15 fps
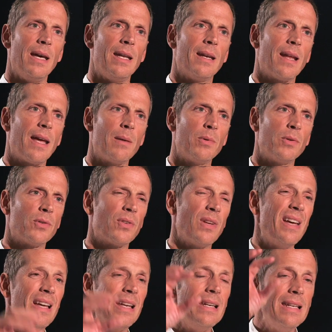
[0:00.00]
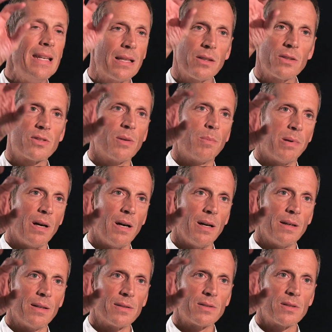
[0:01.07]
It enables little
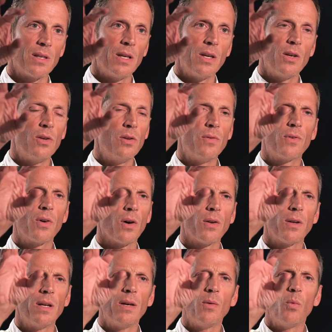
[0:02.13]
suppliers who've got